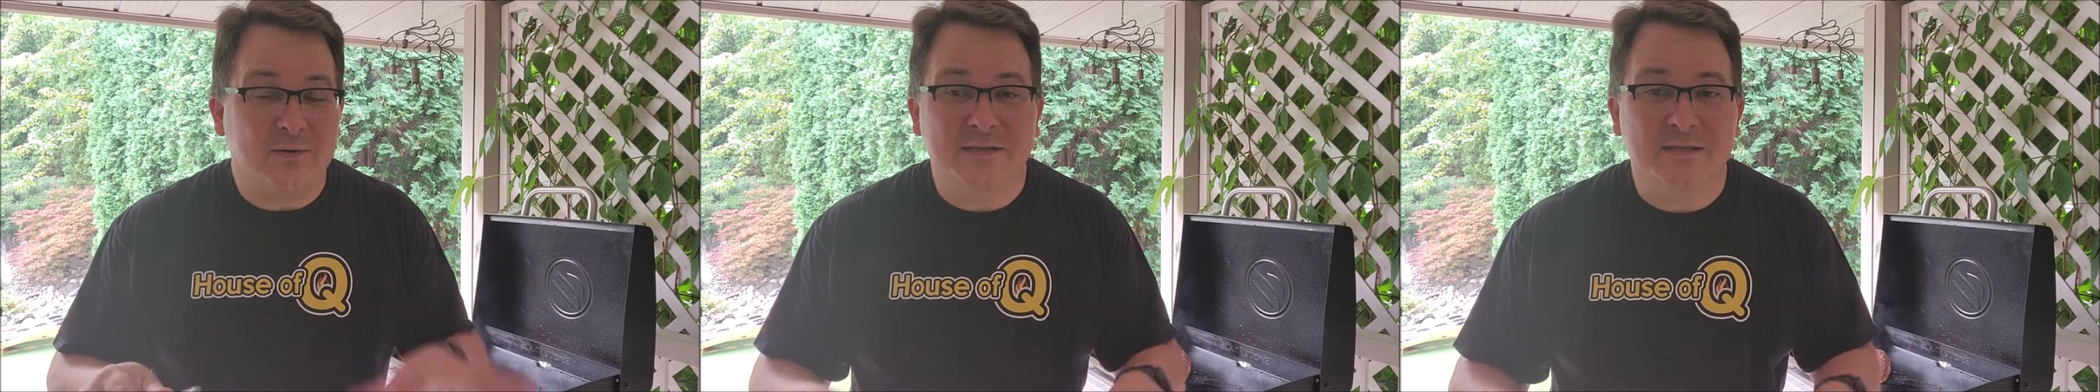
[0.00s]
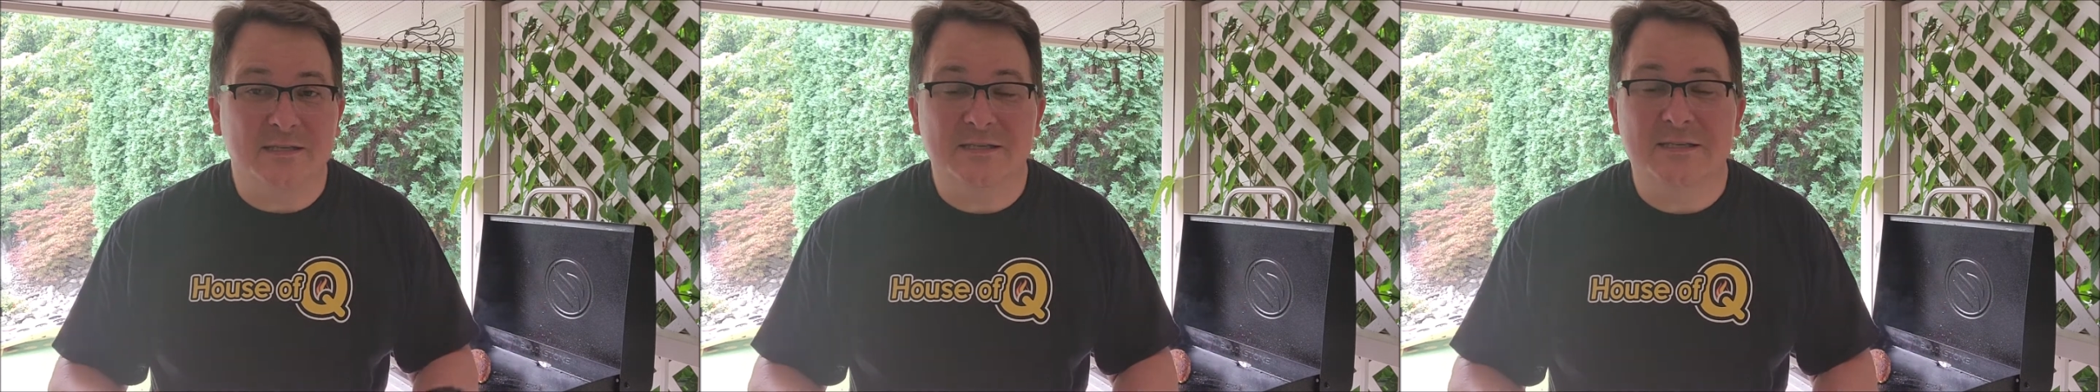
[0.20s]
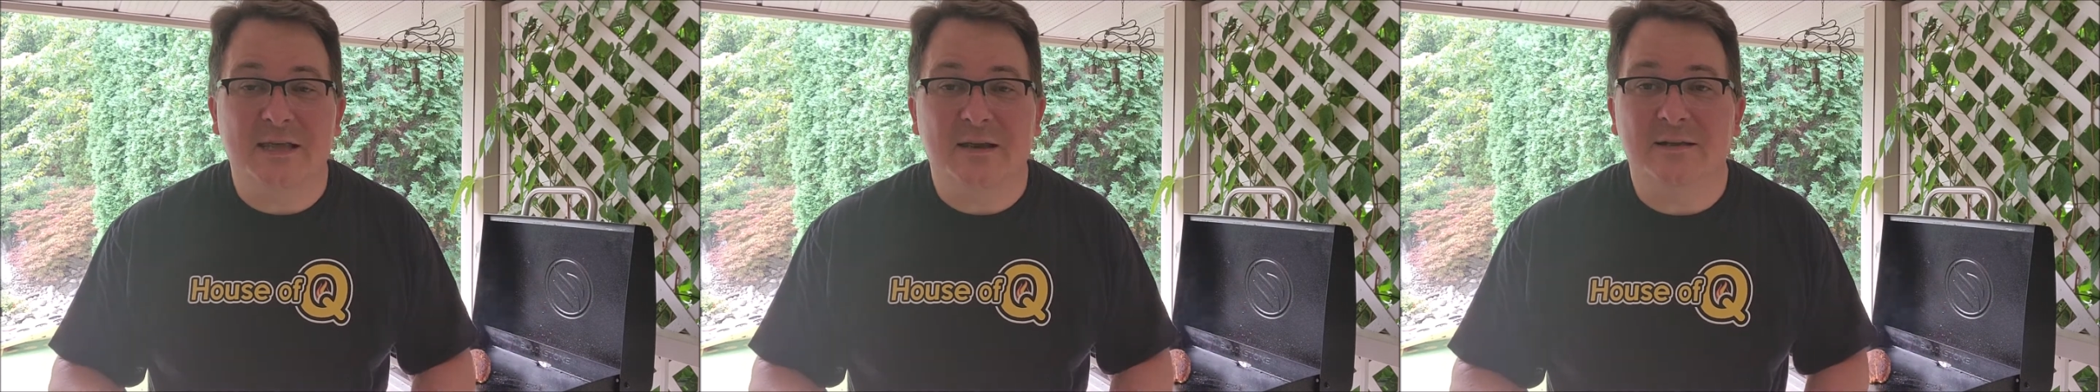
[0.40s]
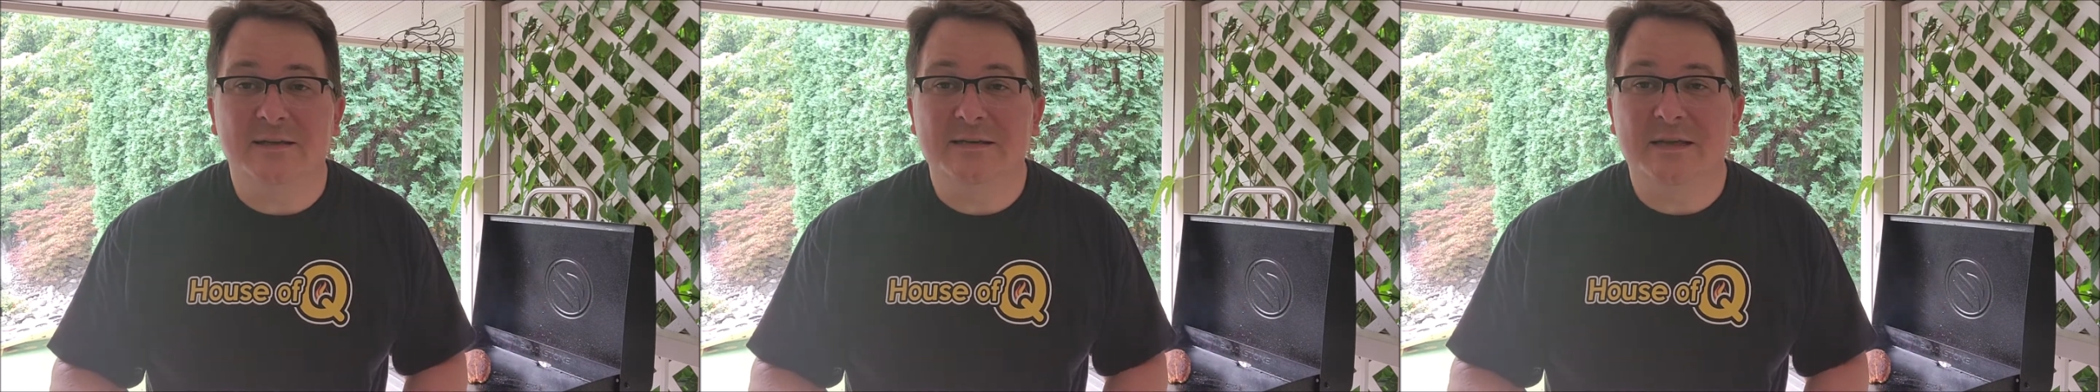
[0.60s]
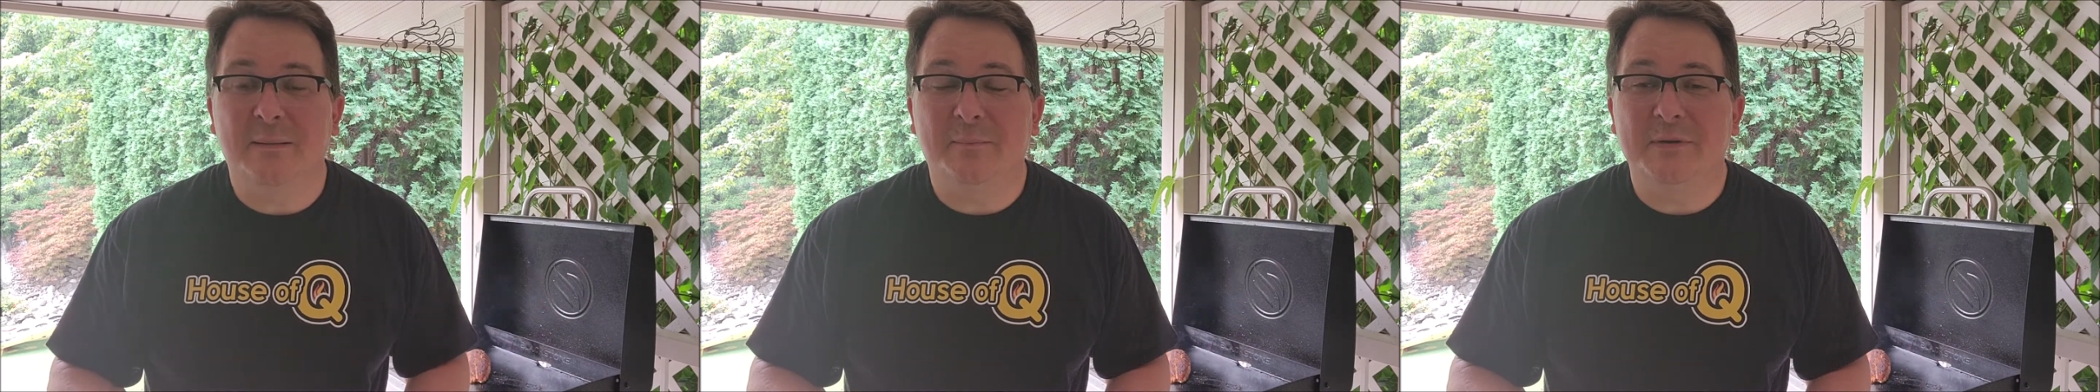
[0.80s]
to just settle in
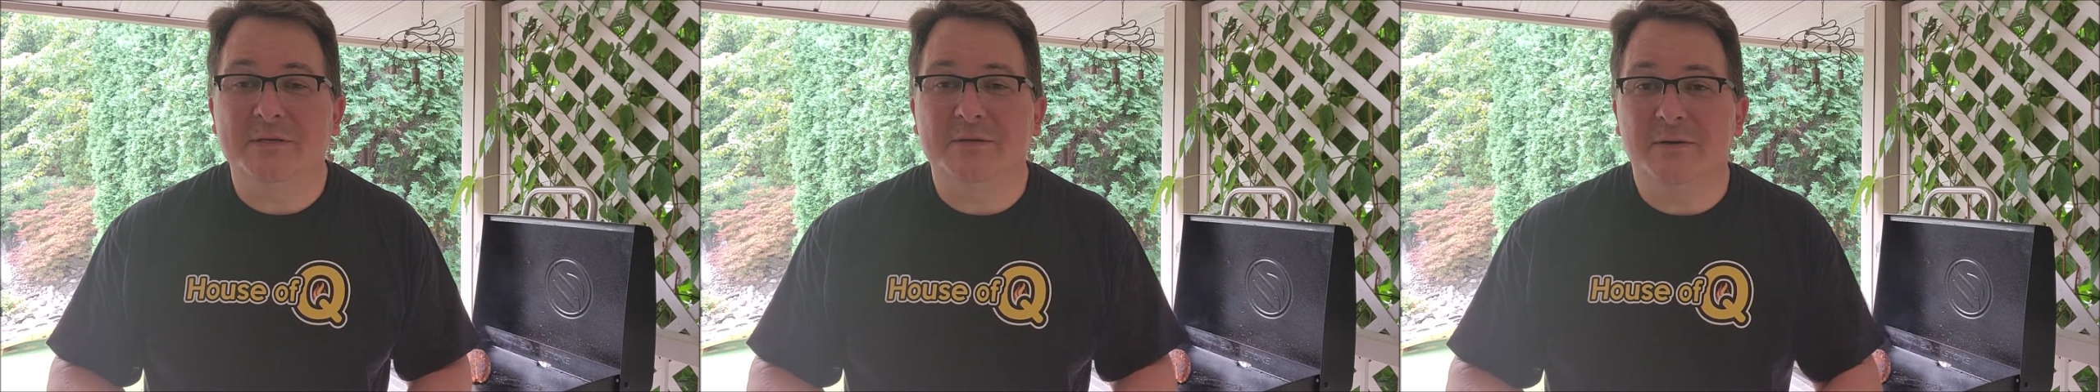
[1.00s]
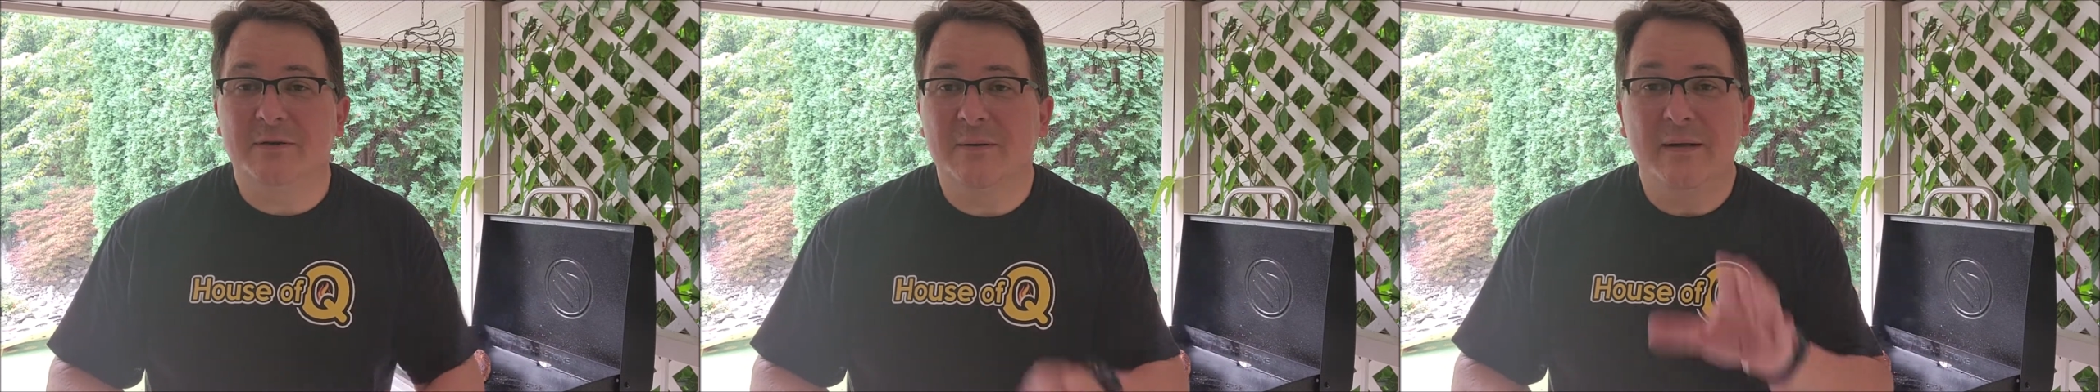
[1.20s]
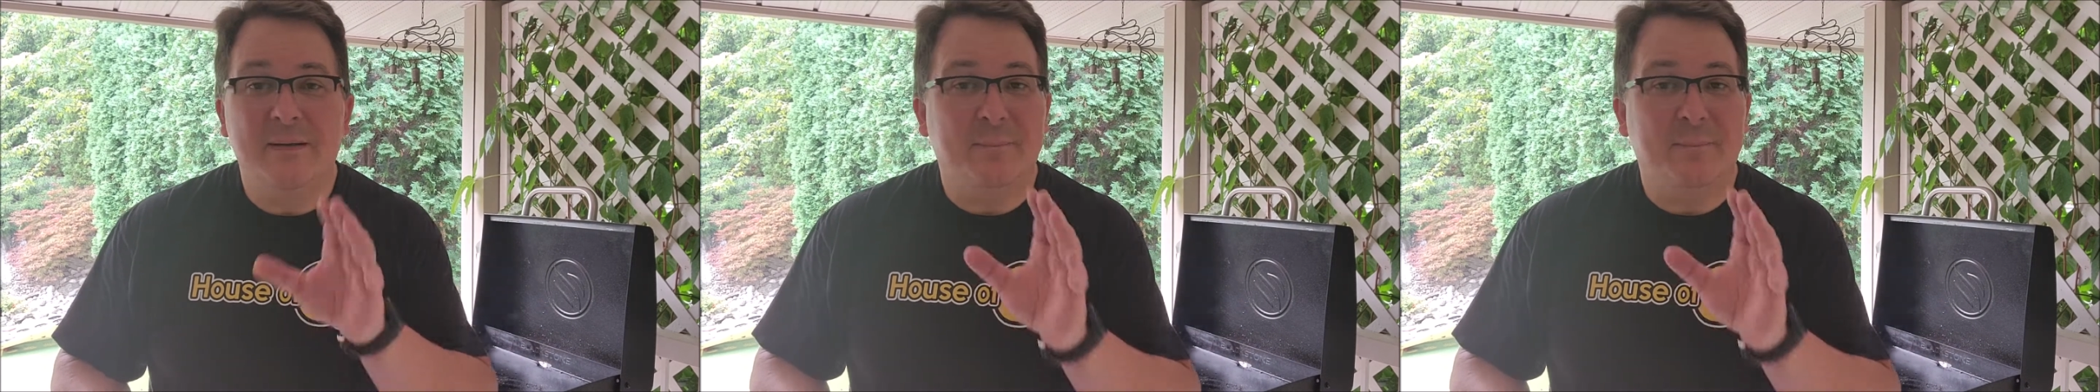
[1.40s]
temperature,